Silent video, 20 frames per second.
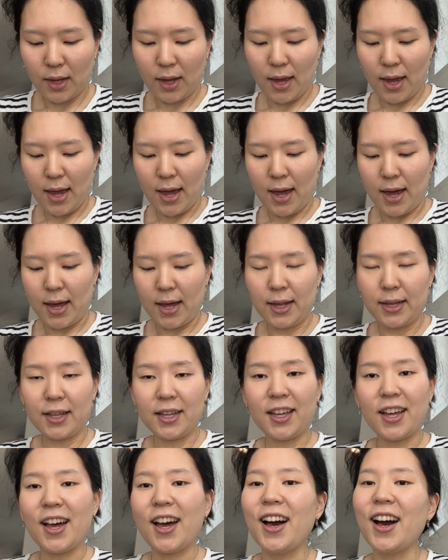
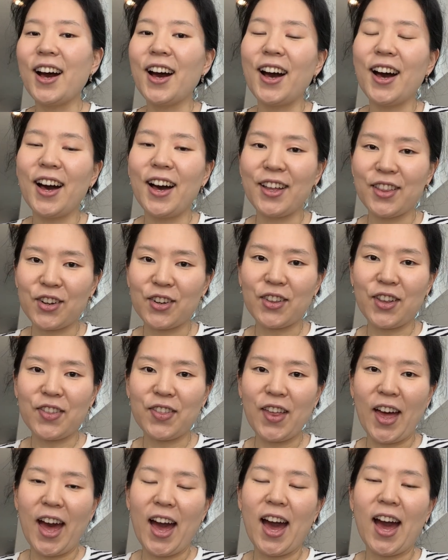And other than
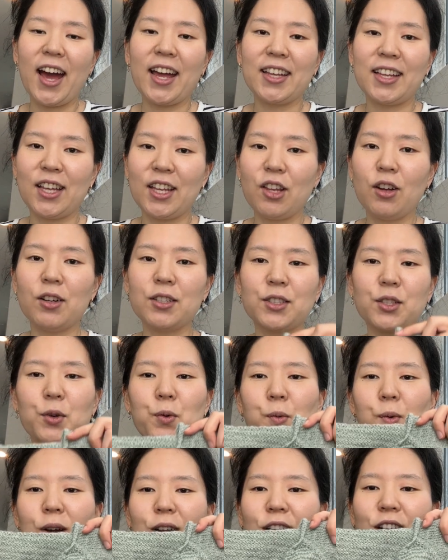that, I did also
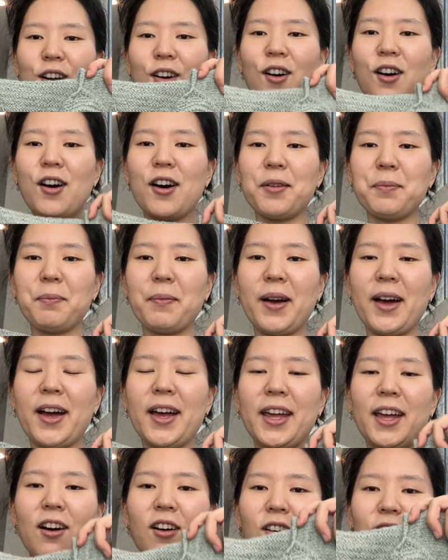work on
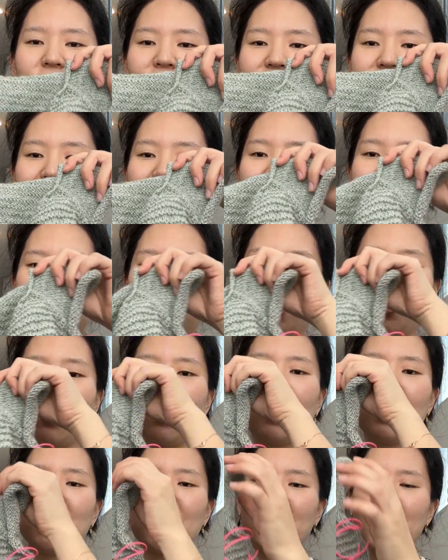my Ollie's classic
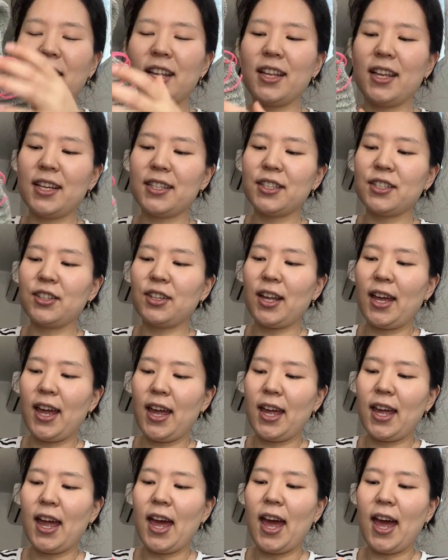cardigan
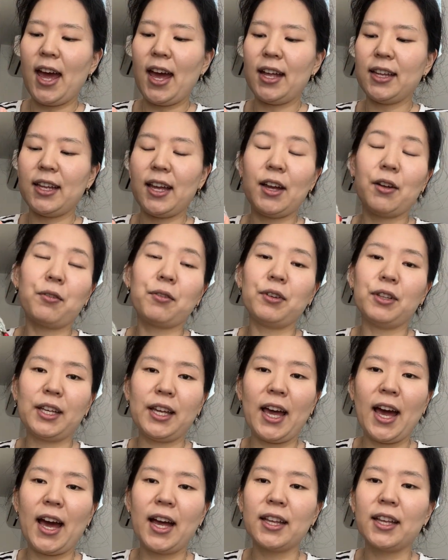yesterday, and I
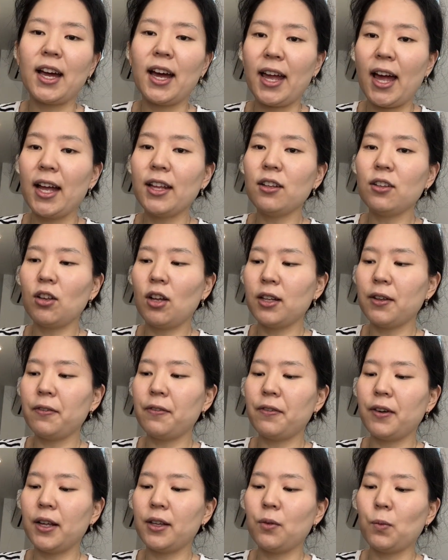had a lot of
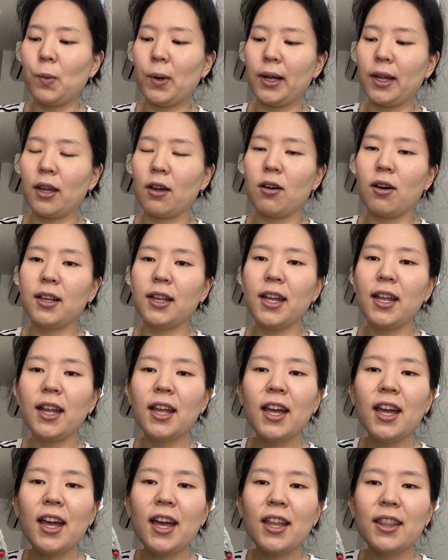fun working on it.
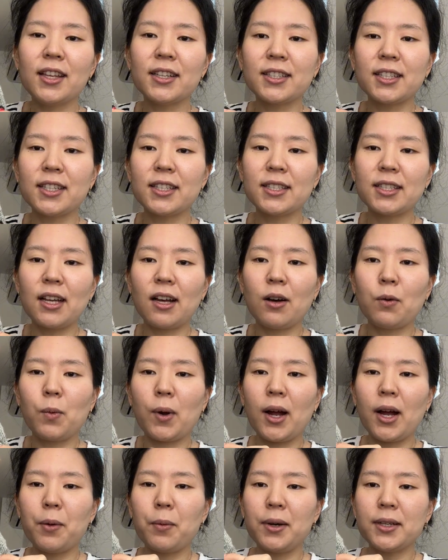This is
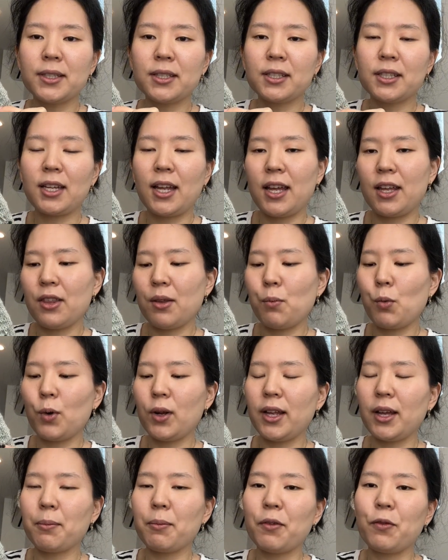where I was today in the
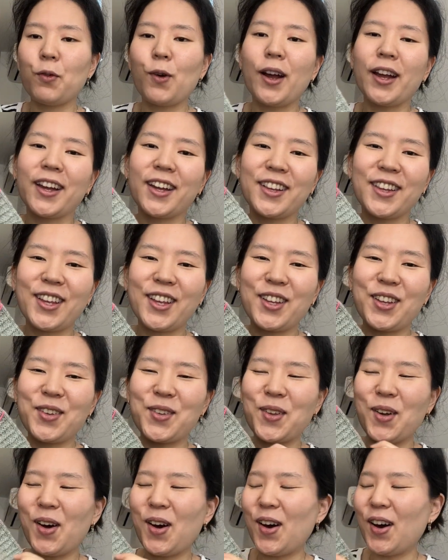morning before I
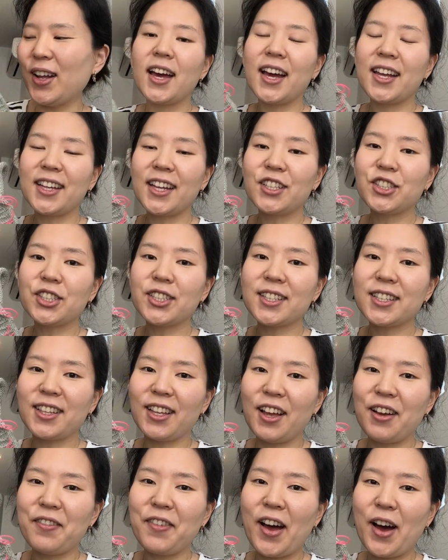continued on, and I just
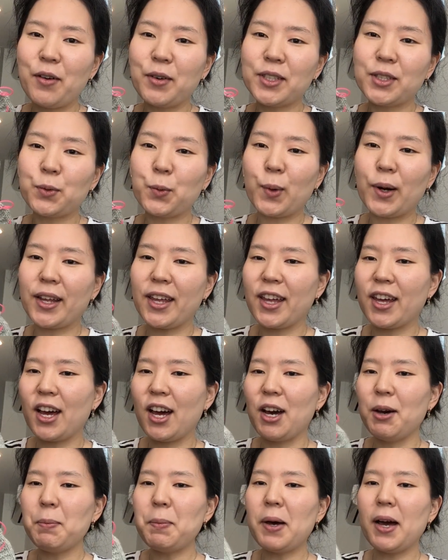love how it's working
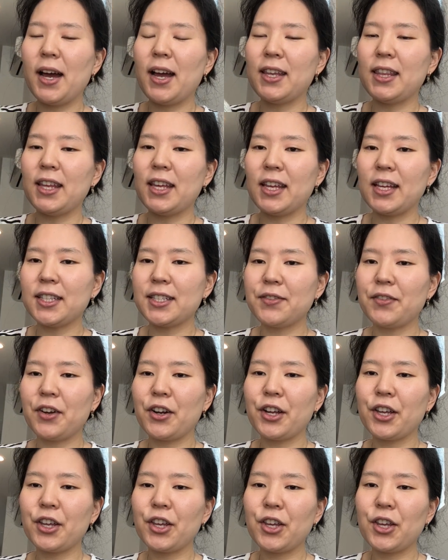up. I think it's
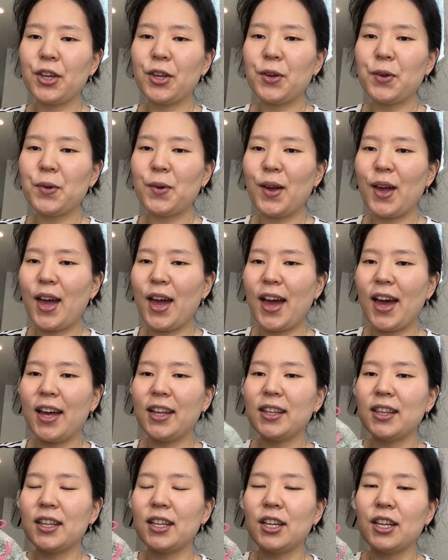very cute,
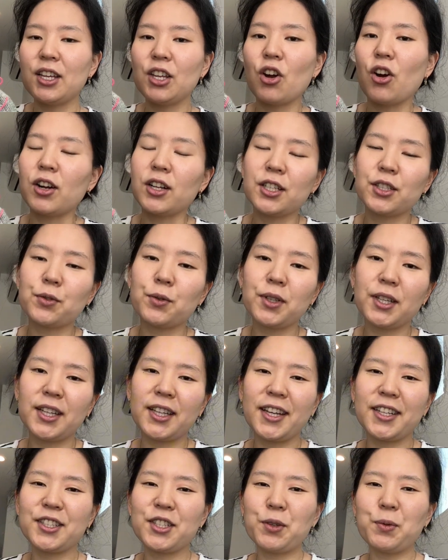and the yarn is really
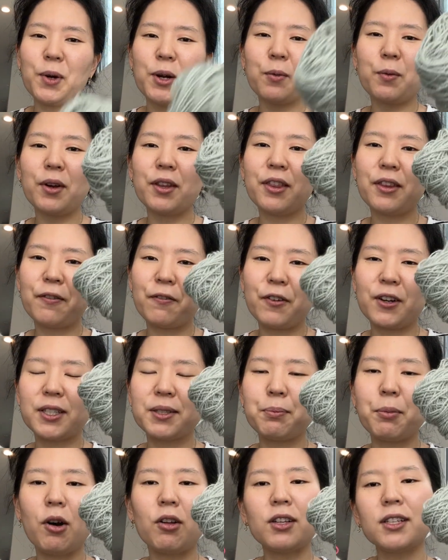nice to work with. The
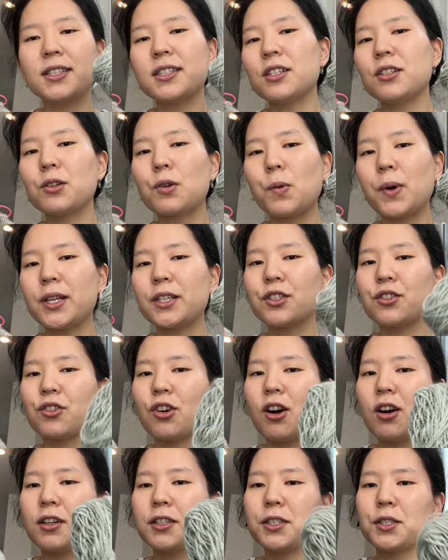first ball is still going
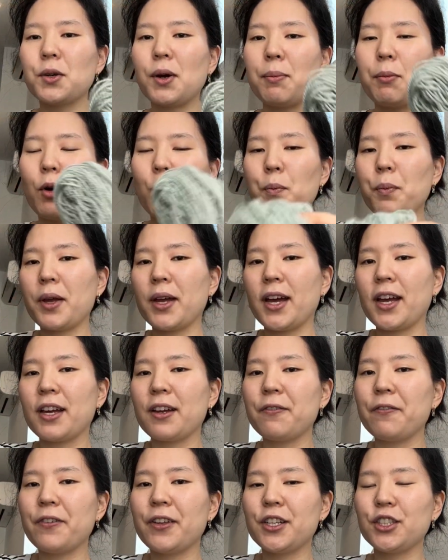strong, so I'm hoping I
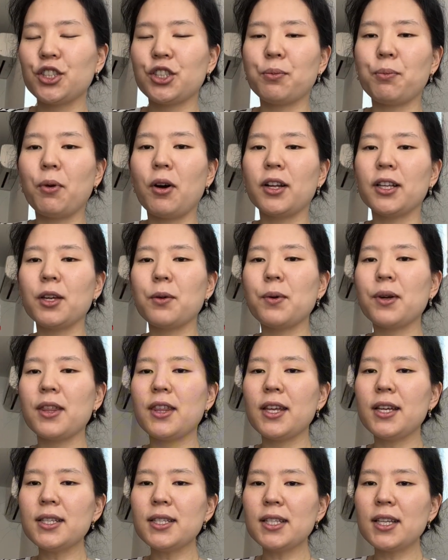can finish the body with
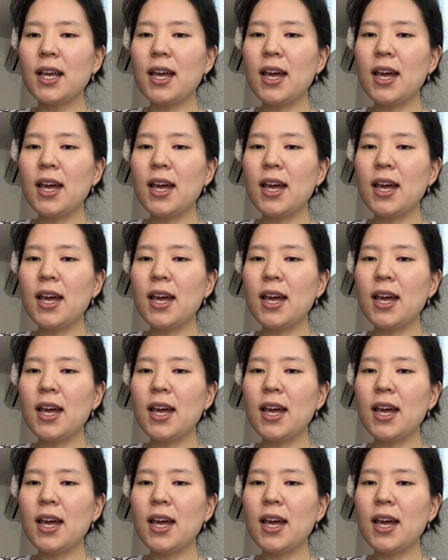this.